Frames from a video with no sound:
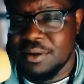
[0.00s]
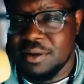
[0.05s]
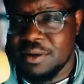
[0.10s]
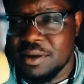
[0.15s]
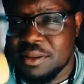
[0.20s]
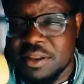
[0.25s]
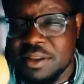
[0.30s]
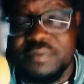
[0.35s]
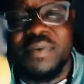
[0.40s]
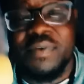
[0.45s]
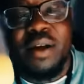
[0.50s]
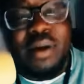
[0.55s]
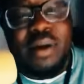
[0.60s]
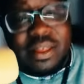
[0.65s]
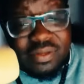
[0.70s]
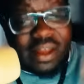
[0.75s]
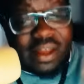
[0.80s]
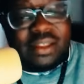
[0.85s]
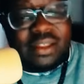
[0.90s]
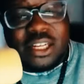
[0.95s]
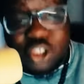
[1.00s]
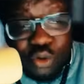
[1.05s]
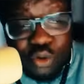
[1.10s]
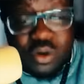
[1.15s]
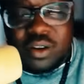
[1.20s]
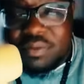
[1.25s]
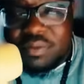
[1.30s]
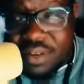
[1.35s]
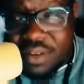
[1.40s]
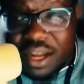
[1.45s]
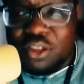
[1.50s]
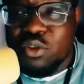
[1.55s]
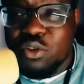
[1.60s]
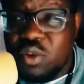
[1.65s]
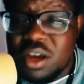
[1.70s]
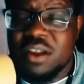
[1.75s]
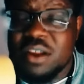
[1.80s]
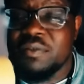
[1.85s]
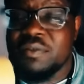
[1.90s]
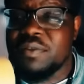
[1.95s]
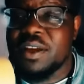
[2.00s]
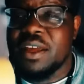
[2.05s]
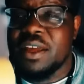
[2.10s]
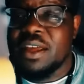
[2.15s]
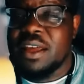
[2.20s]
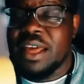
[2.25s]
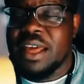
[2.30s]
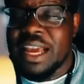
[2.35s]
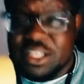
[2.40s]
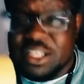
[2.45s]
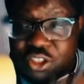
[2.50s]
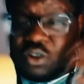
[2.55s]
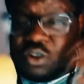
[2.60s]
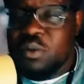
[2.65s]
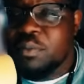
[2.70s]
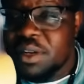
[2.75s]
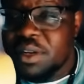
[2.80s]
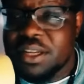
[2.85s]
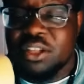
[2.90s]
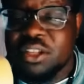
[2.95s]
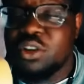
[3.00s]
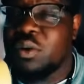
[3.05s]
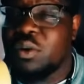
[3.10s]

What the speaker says: The very thing that you could have done, you could have exhumed,